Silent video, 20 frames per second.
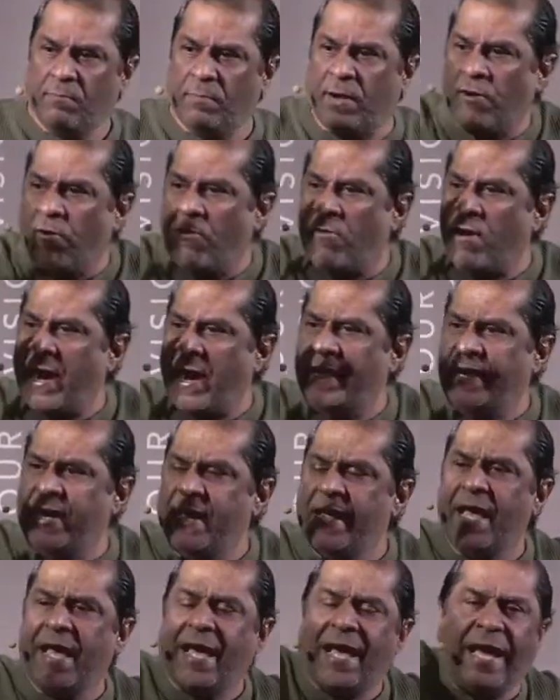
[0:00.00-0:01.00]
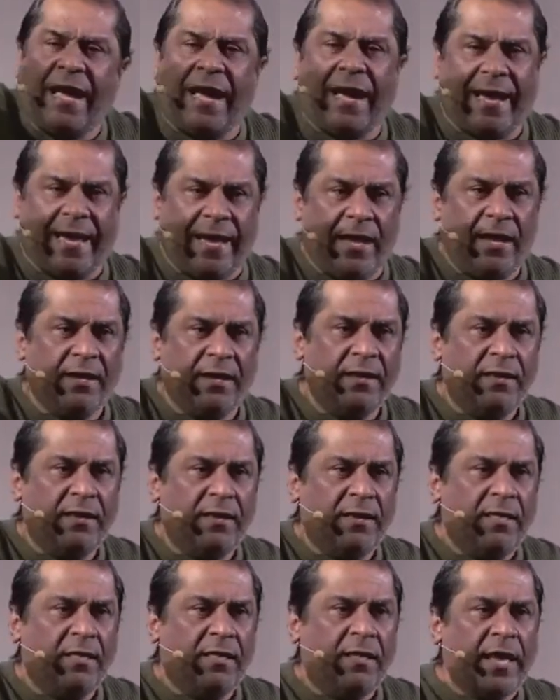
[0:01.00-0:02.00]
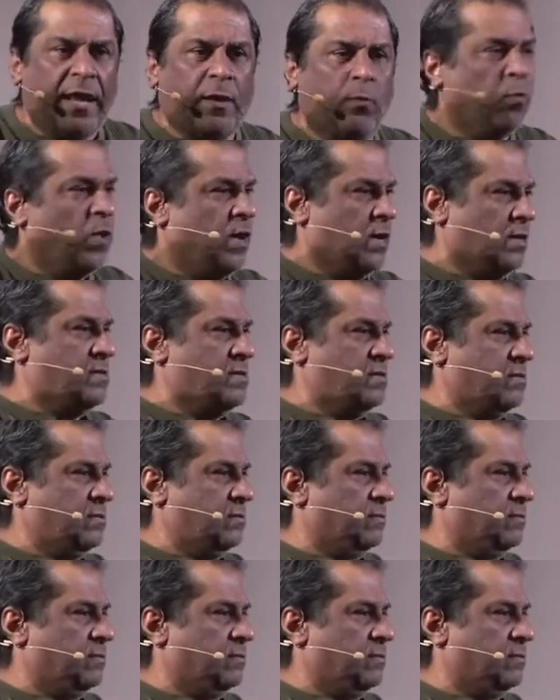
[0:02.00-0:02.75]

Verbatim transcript: but riding high at work.